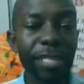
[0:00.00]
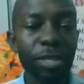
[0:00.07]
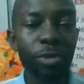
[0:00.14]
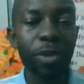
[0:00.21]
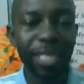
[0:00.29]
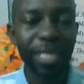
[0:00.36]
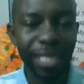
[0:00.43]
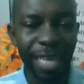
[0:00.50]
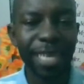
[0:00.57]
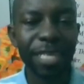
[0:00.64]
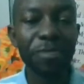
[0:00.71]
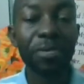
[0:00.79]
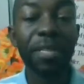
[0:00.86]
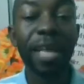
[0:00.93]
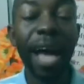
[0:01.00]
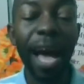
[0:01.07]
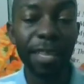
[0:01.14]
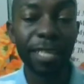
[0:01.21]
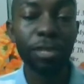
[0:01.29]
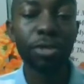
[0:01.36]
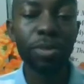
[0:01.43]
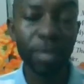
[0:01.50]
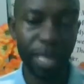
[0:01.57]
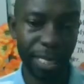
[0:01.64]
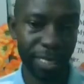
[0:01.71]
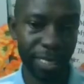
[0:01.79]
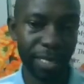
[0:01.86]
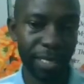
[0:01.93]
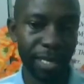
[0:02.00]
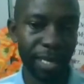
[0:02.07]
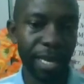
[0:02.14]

your study with other students.